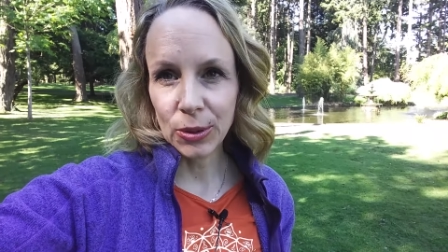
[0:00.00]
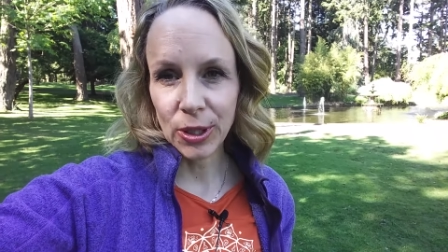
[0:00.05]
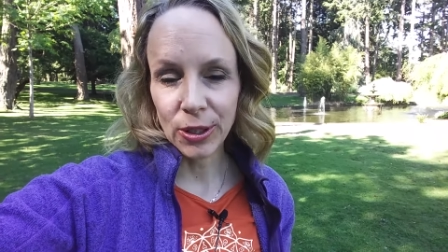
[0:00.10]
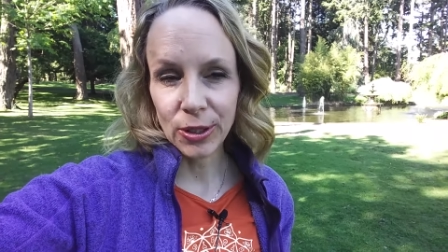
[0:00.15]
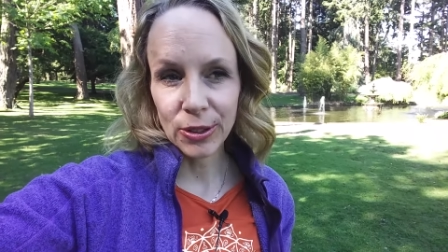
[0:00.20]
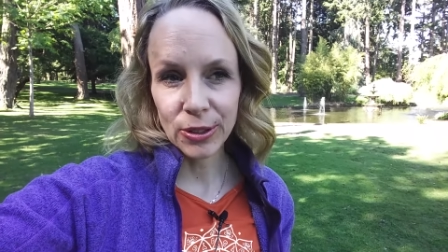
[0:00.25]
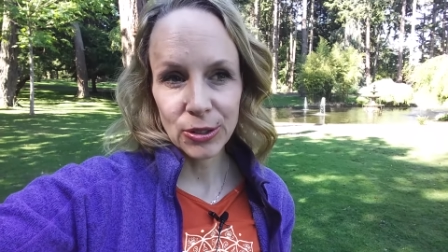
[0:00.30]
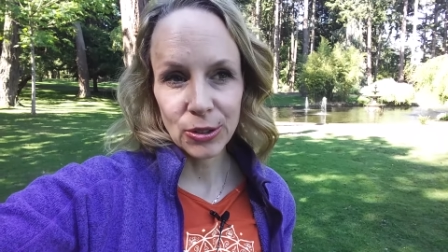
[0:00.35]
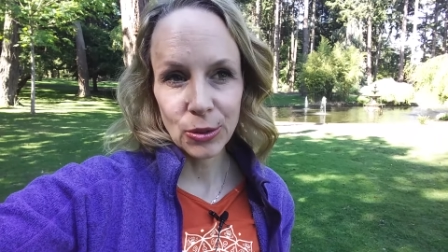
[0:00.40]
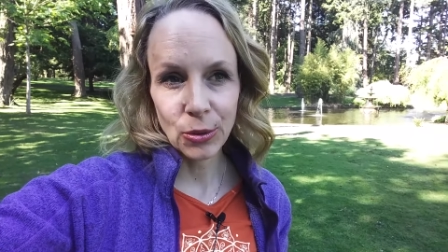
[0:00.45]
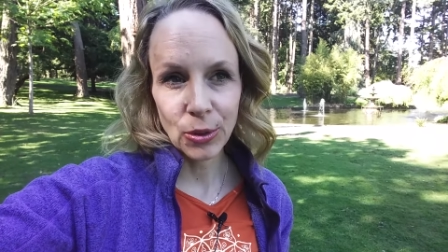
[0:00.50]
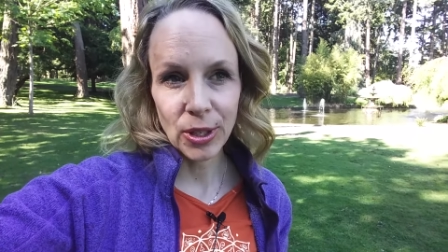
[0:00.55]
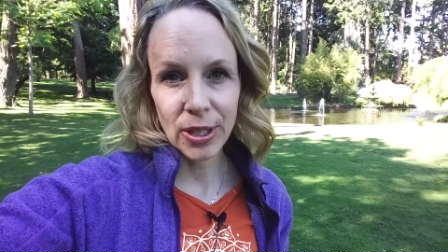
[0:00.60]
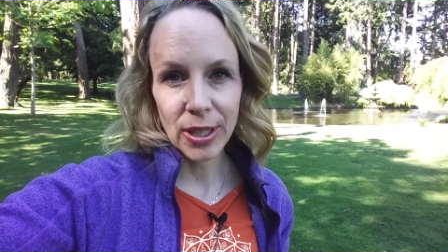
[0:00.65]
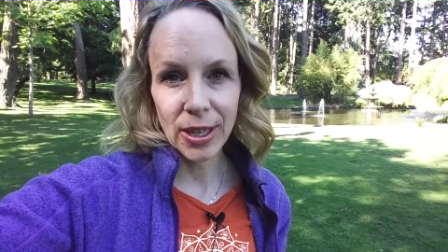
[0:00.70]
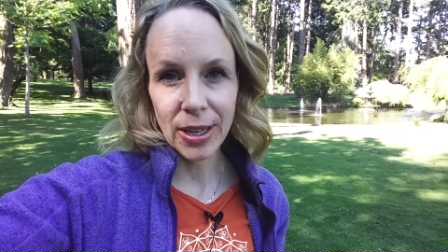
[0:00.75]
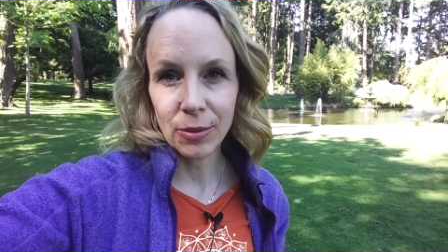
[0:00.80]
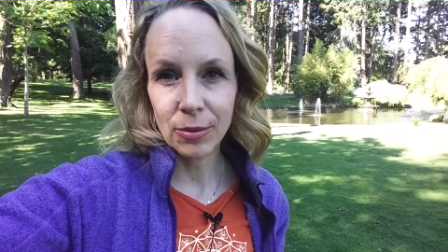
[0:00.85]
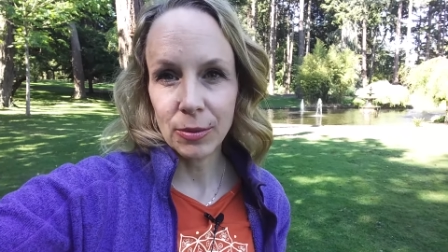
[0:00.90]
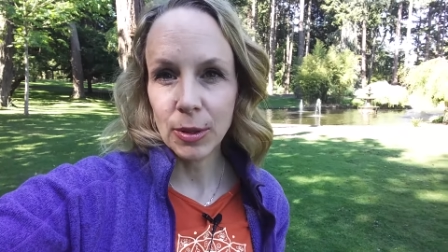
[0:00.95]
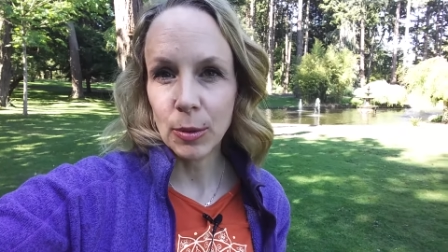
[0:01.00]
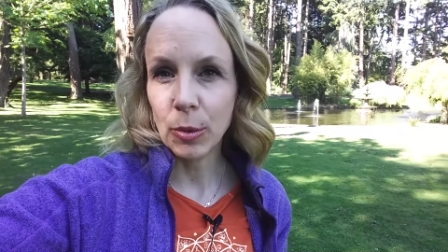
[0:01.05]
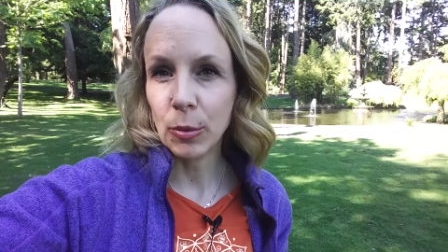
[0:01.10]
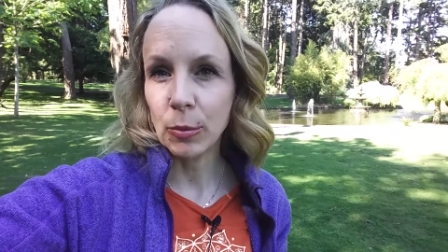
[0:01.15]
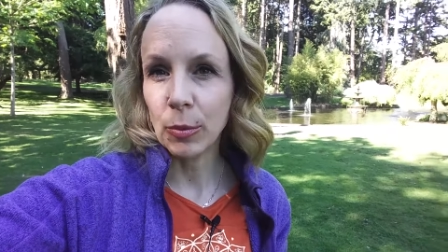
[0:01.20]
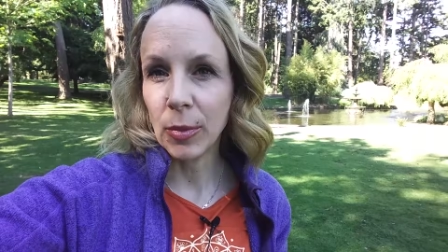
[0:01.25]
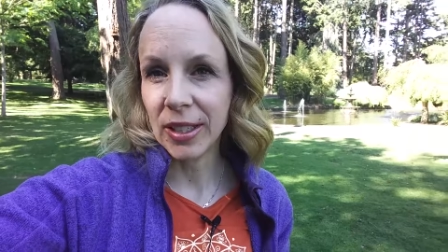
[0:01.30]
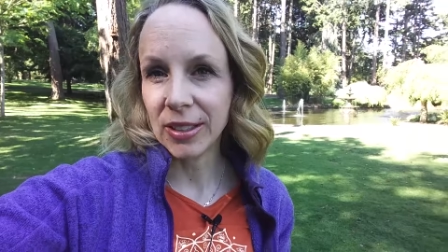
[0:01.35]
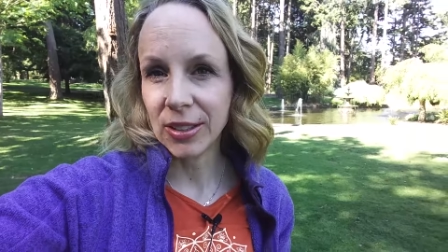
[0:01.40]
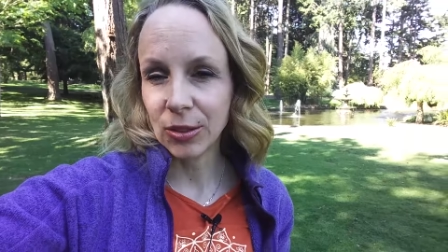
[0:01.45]
Her story helped me
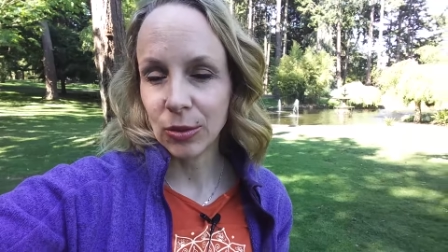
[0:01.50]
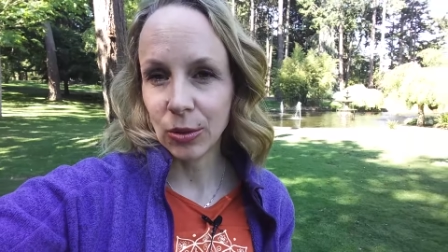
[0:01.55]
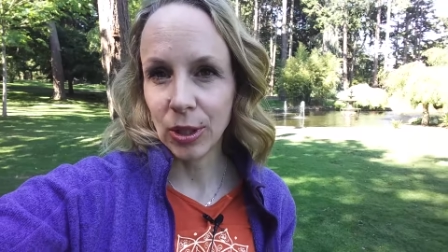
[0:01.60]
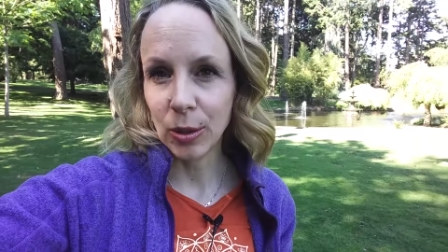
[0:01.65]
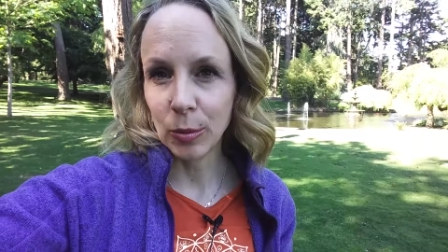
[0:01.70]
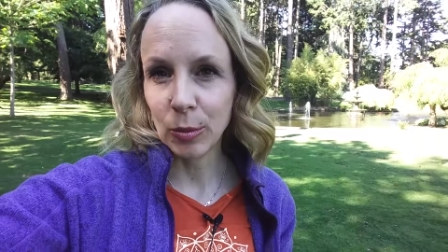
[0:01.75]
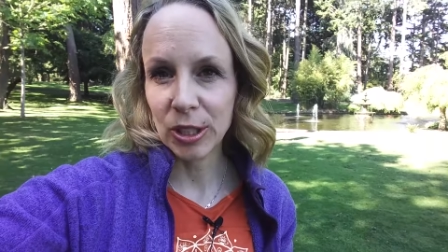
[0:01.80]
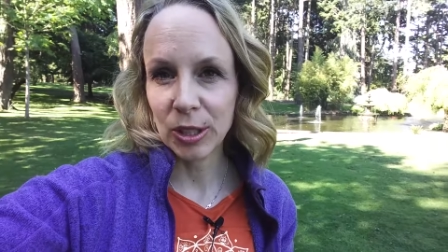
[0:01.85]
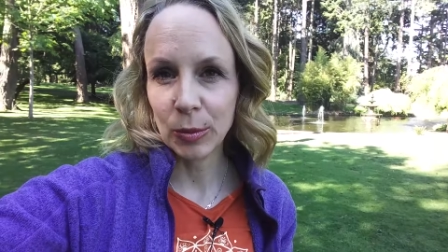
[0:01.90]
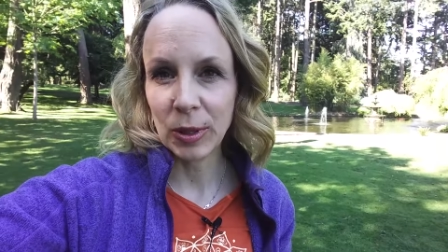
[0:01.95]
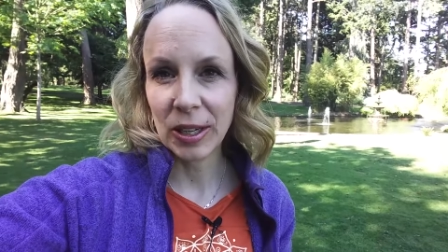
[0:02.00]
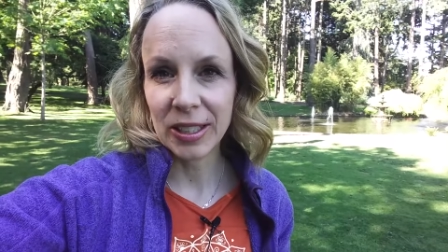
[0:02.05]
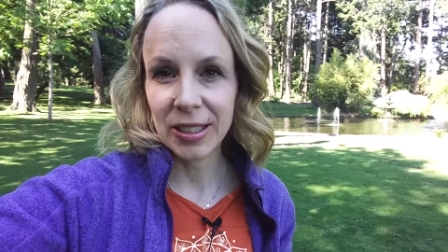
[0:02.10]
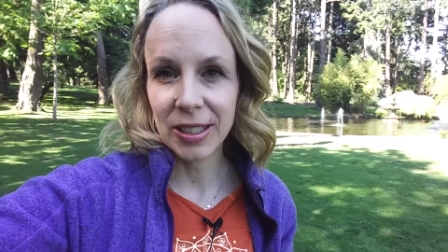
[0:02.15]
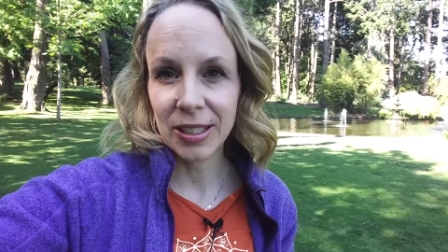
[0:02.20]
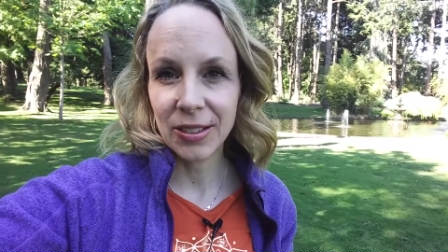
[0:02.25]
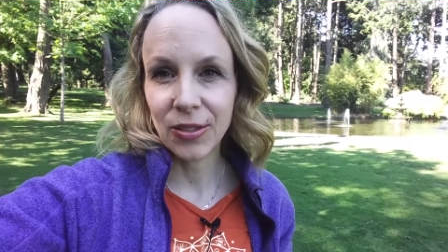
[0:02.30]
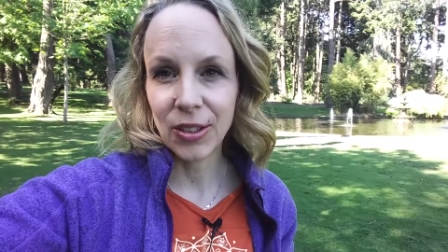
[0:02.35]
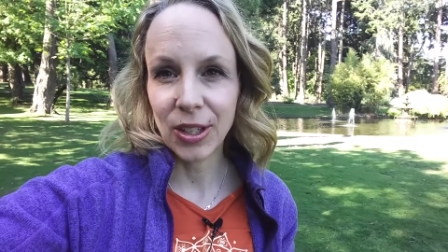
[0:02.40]
put my story in perspective,